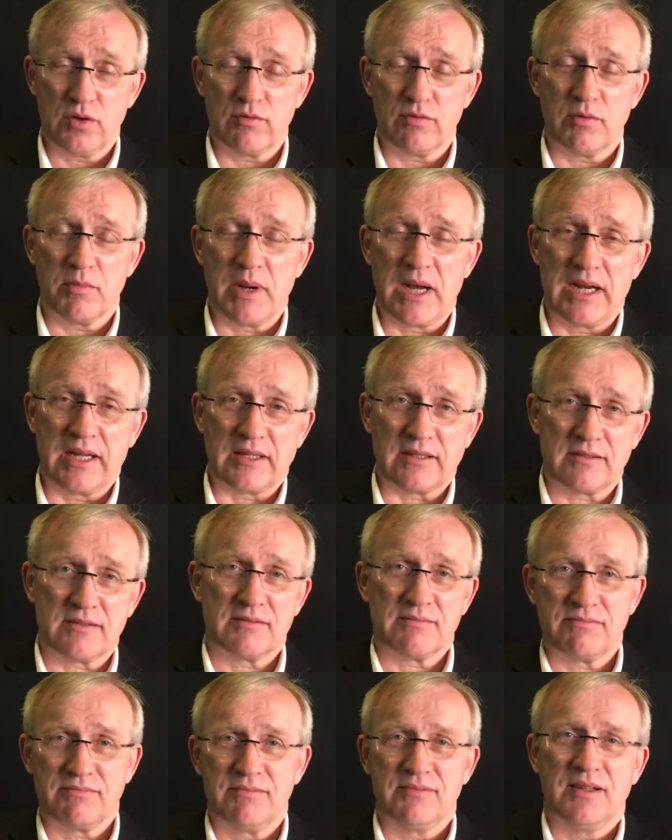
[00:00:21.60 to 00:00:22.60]
of
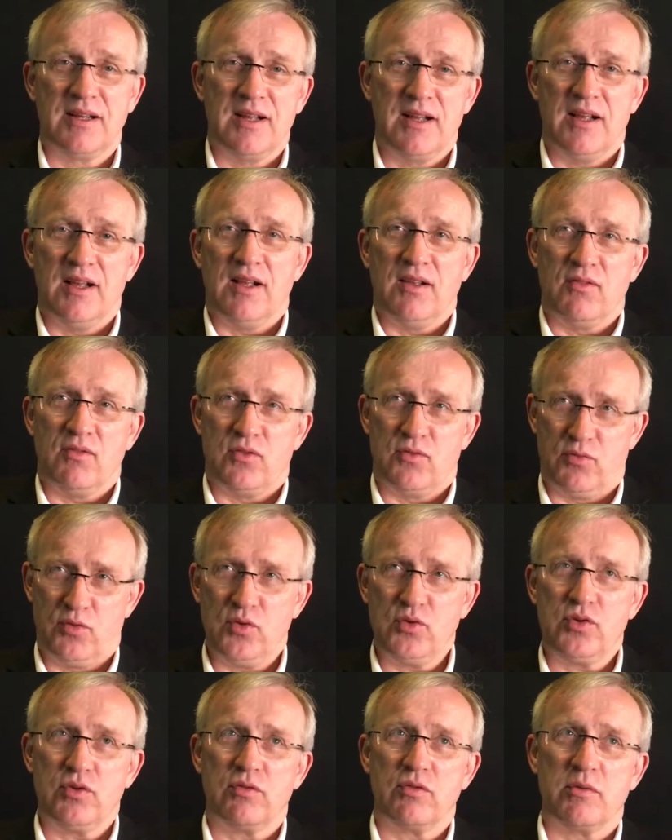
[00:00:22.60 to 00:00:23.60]
robotics.
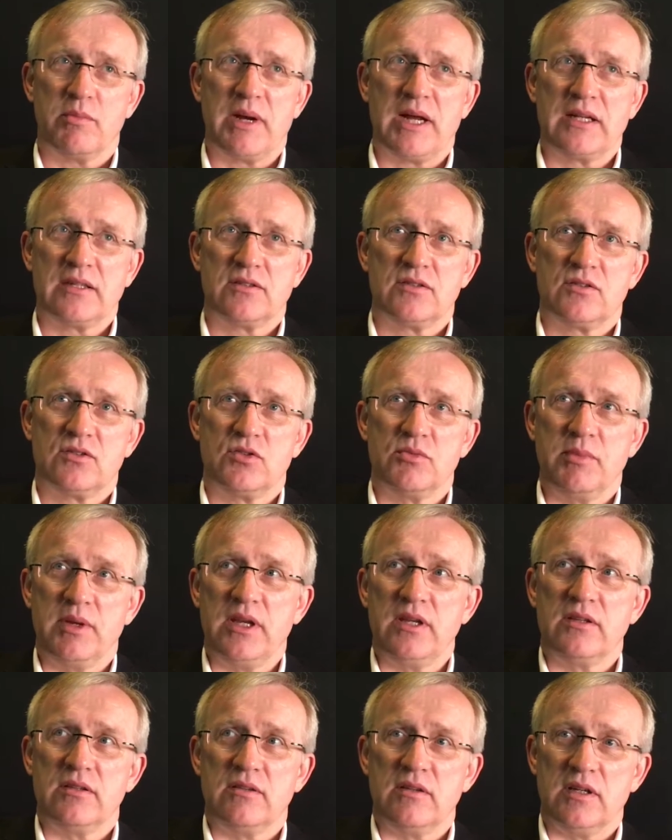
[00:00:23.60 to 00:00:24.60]
Future of robotics, to
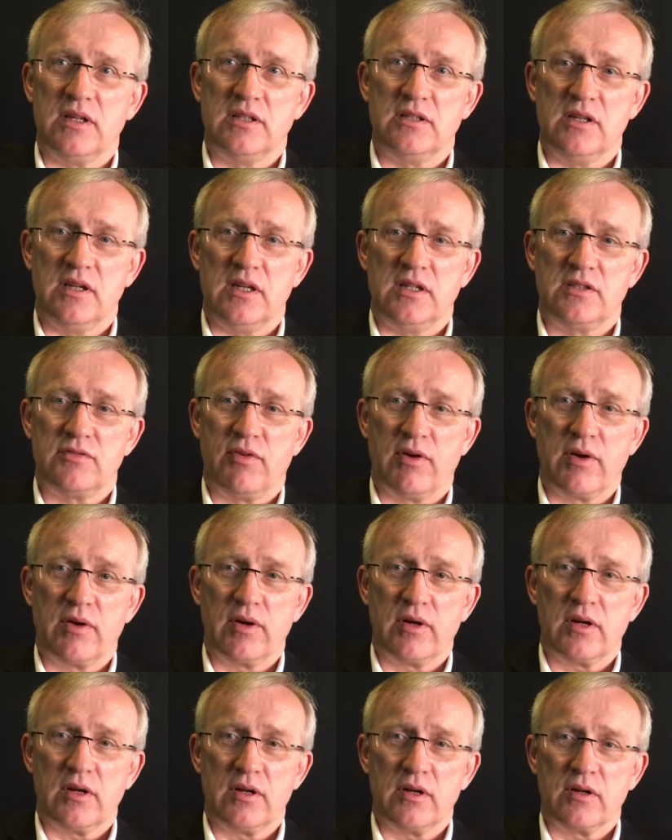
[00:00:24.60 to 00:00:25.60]
me, it's
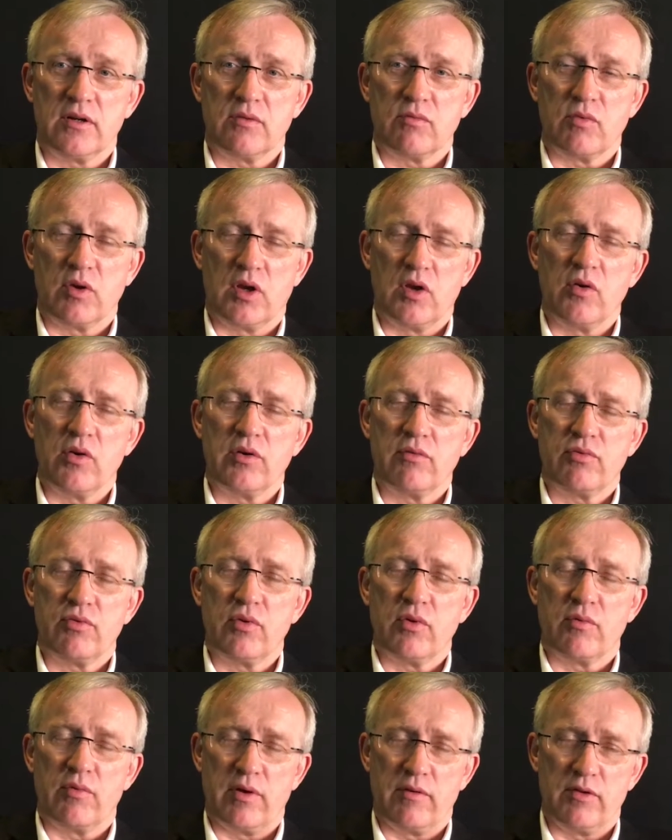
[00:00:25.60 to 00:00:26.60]
very clear. We're going
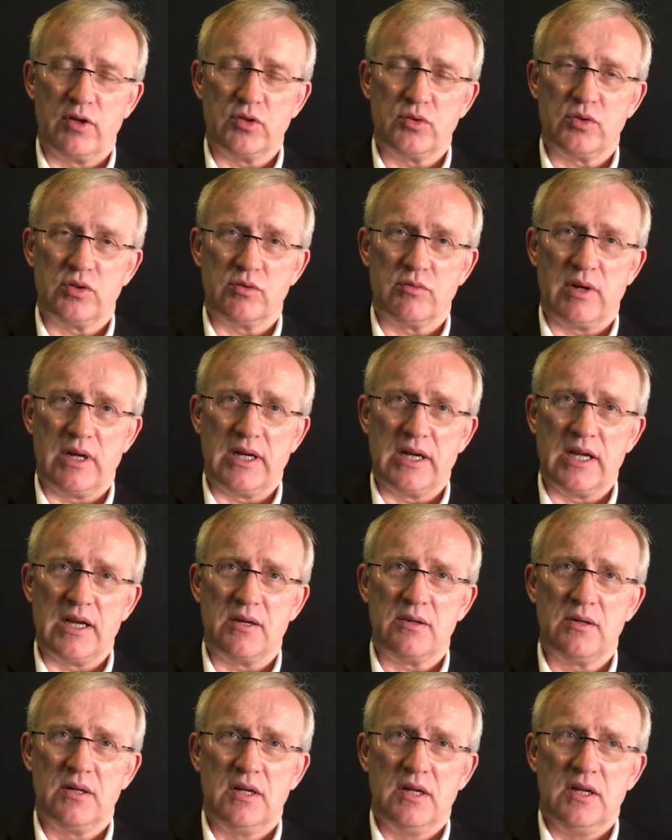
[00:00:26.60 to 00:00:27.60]
through a revolution right
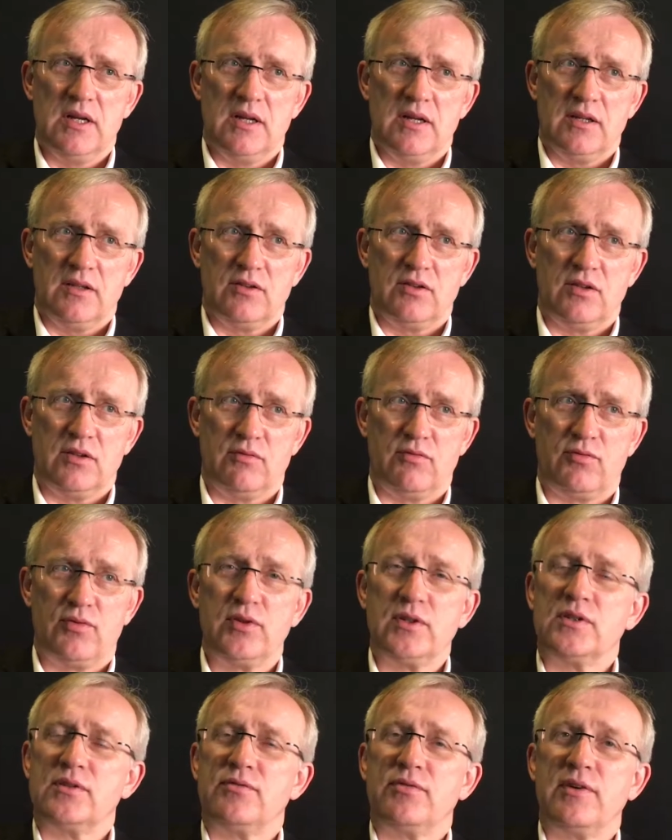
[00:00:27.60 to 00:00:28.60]
now. The
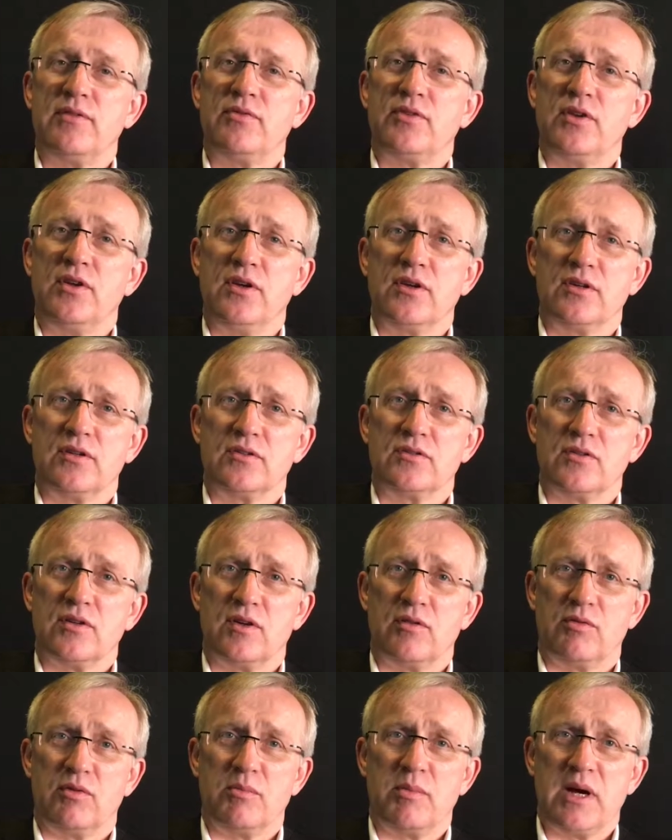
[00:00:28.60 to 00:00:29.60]
first 50 years
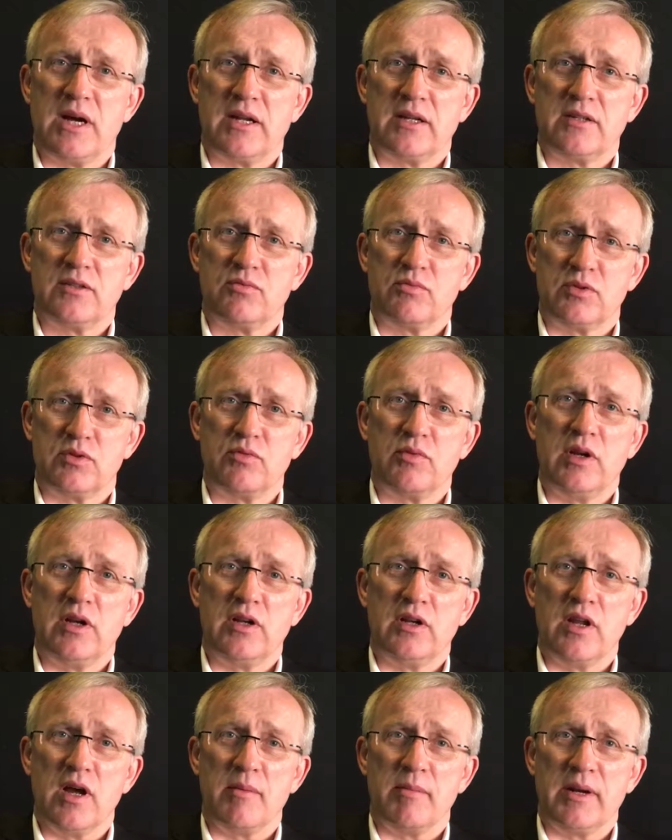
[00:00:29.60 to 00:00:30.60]
of robotics was
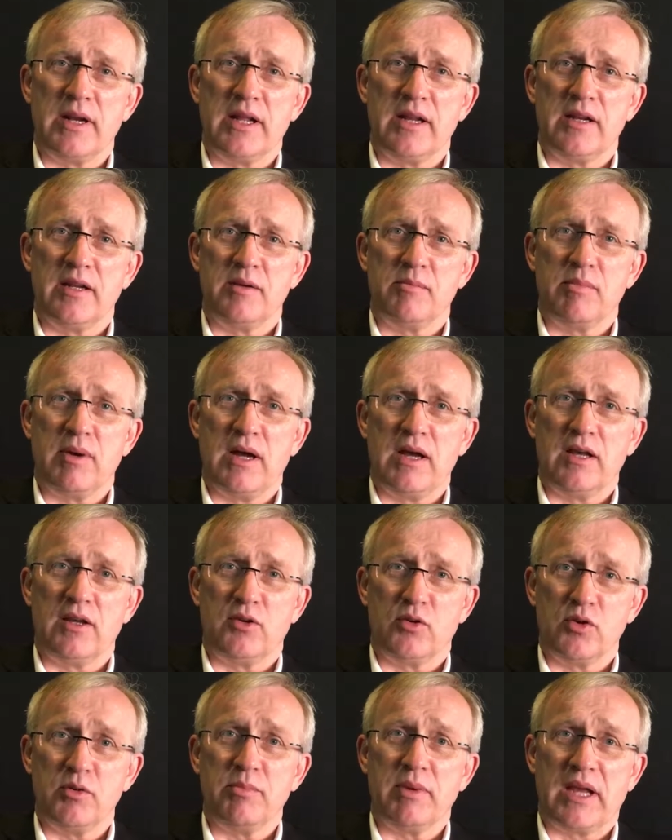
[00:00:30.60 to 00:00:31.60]
really dominated by
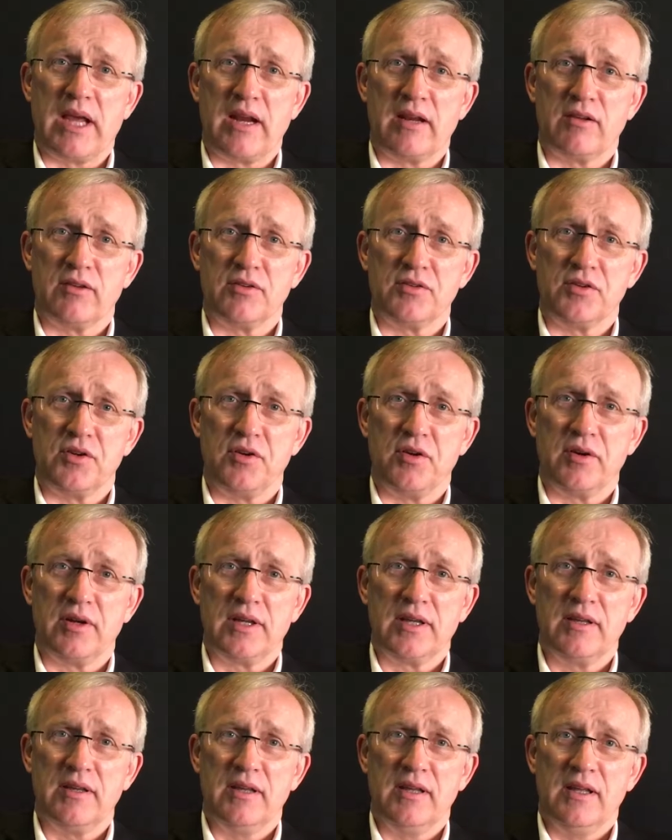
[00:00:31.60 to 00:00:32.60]
good mechanical engineering.